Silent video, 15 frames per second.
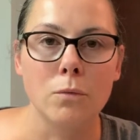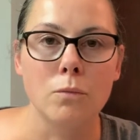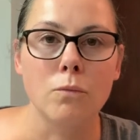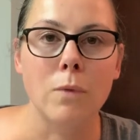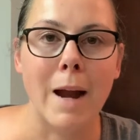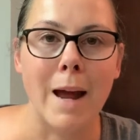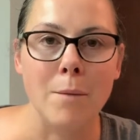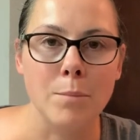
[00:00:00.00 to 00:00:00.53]

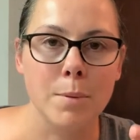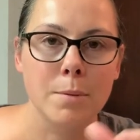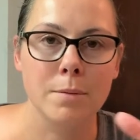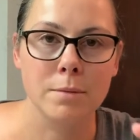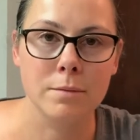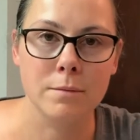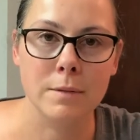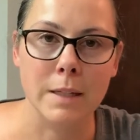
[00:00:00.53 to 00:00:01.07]
wrap
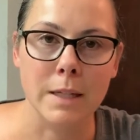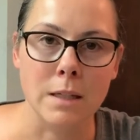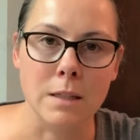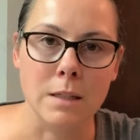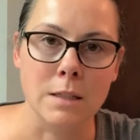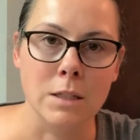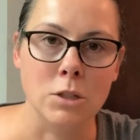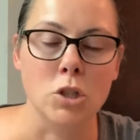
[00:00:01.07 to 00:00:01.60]
like a
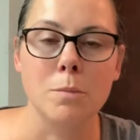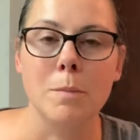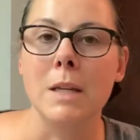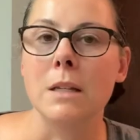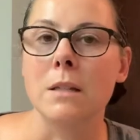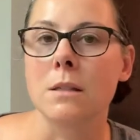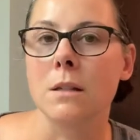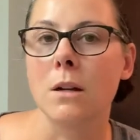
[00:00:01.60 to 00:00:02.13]
stitched
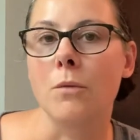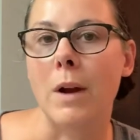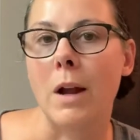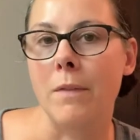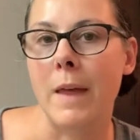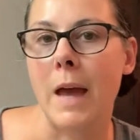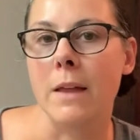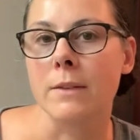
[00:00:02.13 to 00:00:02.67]
piece
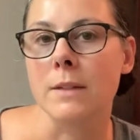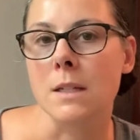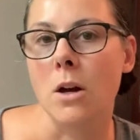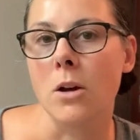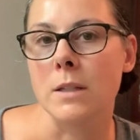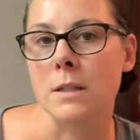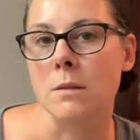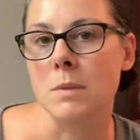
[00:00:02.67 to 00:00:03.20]
around that
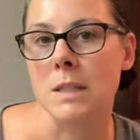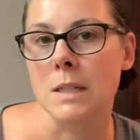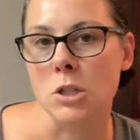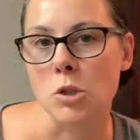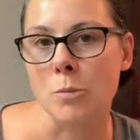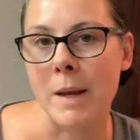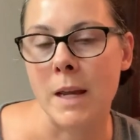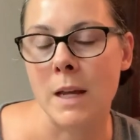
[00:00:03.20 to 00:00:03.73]
on some
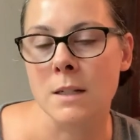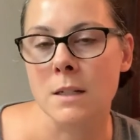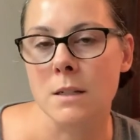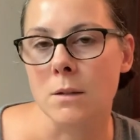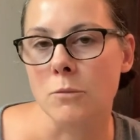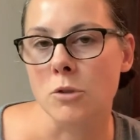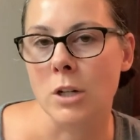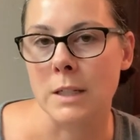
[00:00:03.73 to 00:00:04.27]
stitch band.
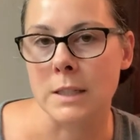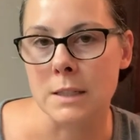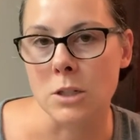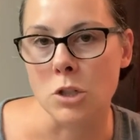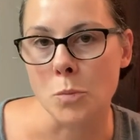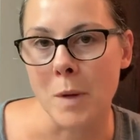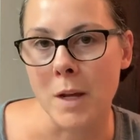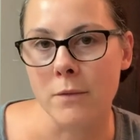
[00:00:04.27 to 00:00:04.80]
So I'm trying
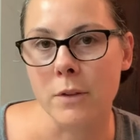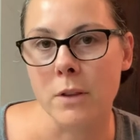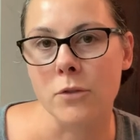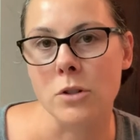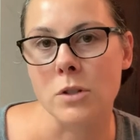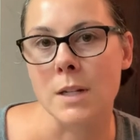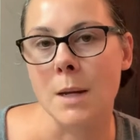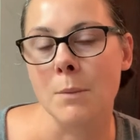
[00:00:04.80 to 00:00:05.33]
stitch band for the
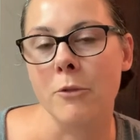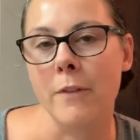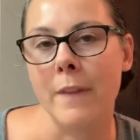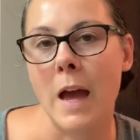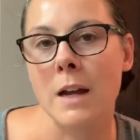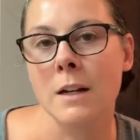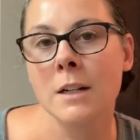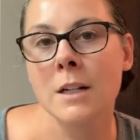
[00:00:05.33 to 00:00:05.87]
first time for
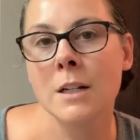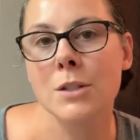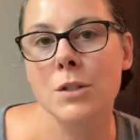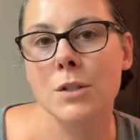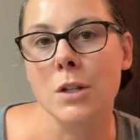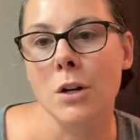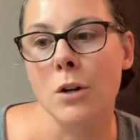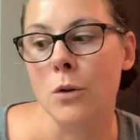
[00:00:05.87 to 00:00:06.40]
that.
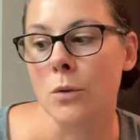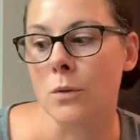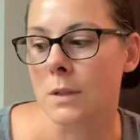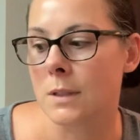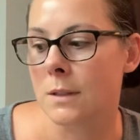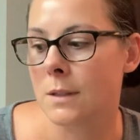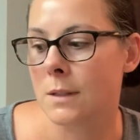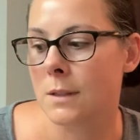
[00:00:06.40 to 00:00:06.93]
So
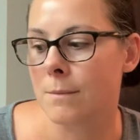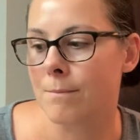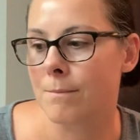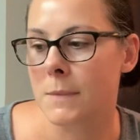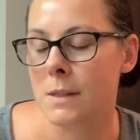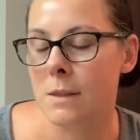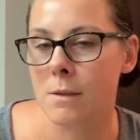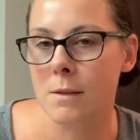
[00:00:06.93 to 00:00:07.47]

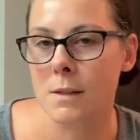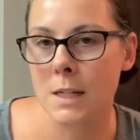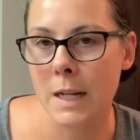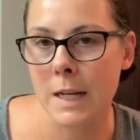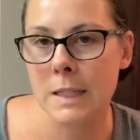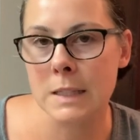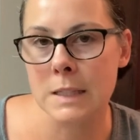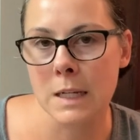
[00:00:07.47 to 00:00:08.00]

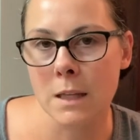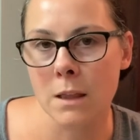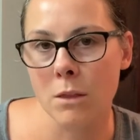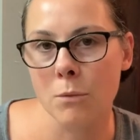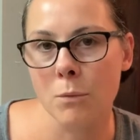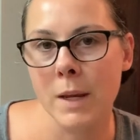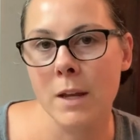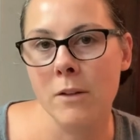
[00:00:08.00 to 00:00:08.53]
today is day
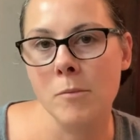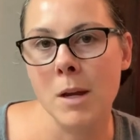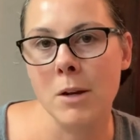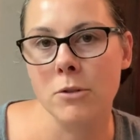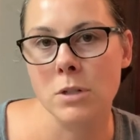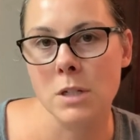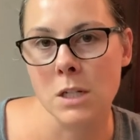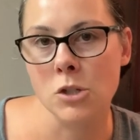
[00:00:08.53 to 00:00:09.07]
three of
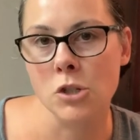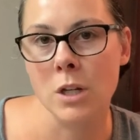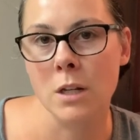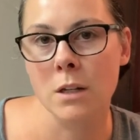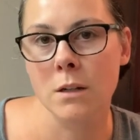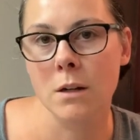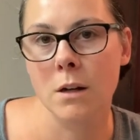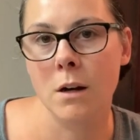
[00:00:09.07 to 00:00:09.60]
my
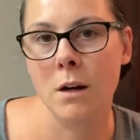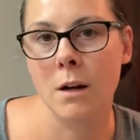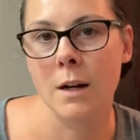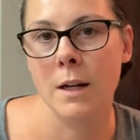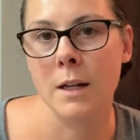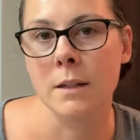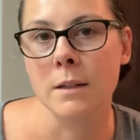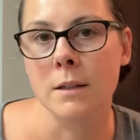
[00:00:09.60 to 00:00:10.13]
rotation
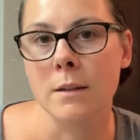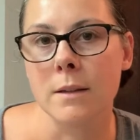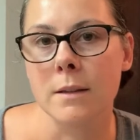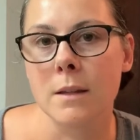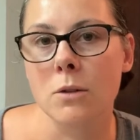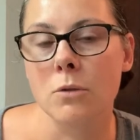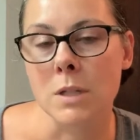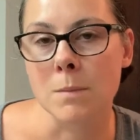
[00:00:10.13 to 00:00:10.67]
on
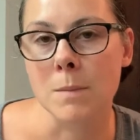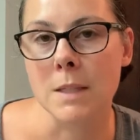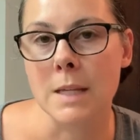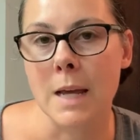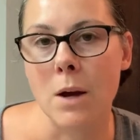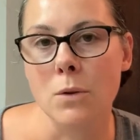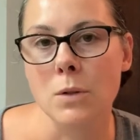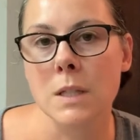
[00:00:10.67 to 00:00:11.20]
the Christmas
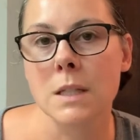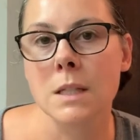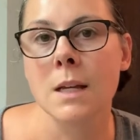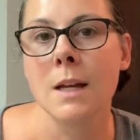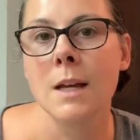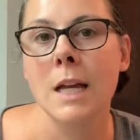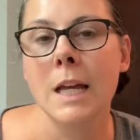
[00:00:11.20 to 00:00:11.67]
house.